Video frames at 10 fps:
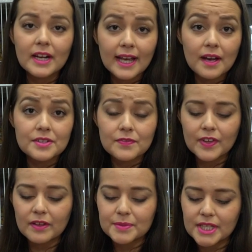on how
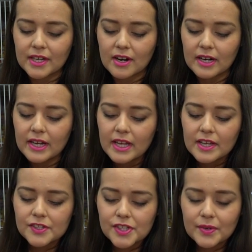developed they are.
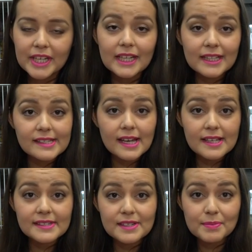So he needs
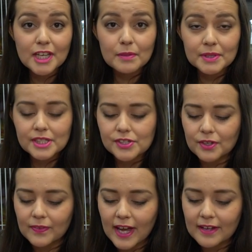us to be able to
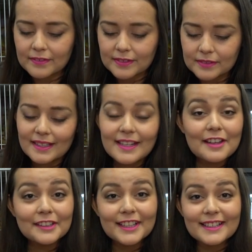survive.
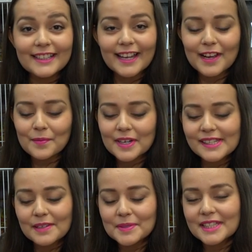Now luckily I
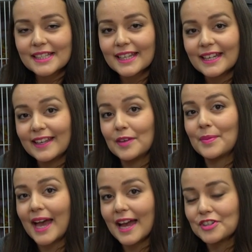was able to get
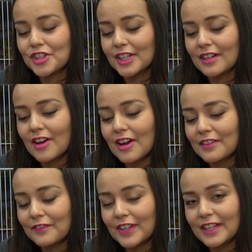him hatching
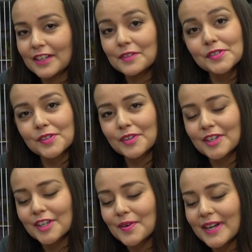on video so
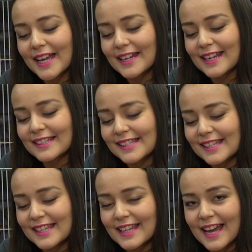you can go ahead and
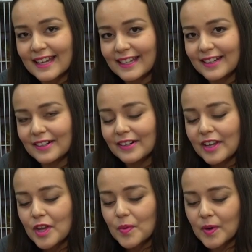see that here
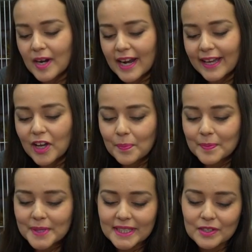where I help
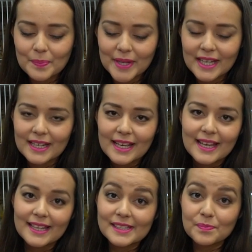him a little bit.
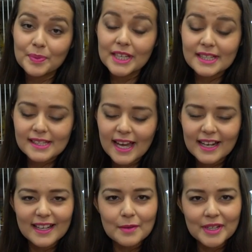His beak's
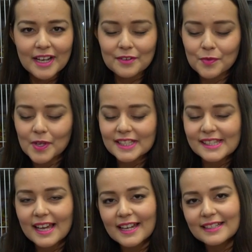kind of coming out of one
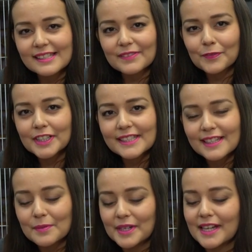side, his foot's
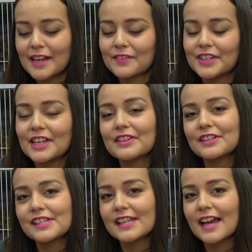coming out of
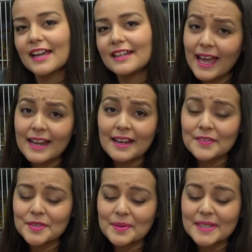another side and
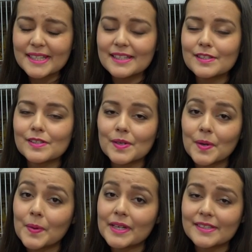afterwards he's
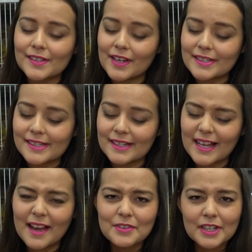so
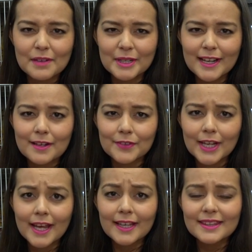exhausted. After coming out of
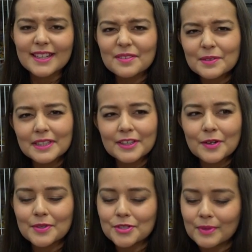an egg they don't really
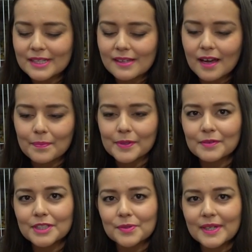know which way's up
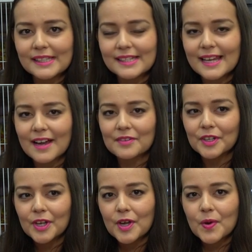and which way's
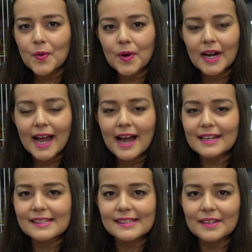down or
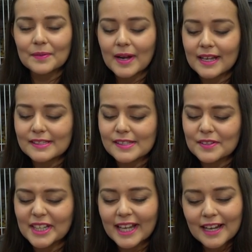how to sit right so
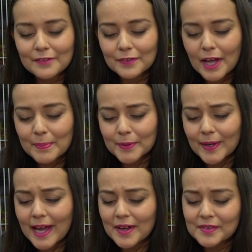they kind of flop
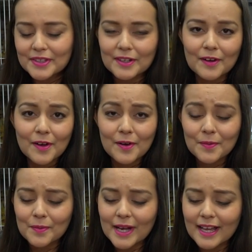around, they're
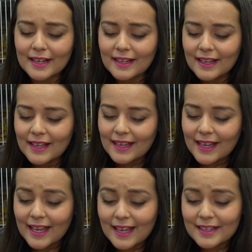all wet
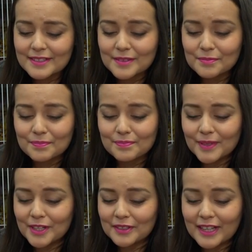and
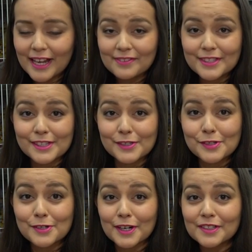you know life is a
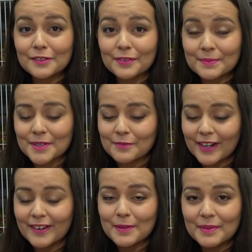struggle from the
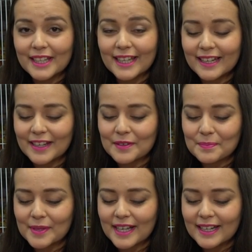very
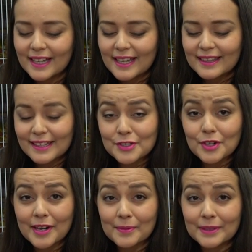beginning but they
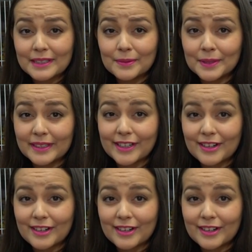try really really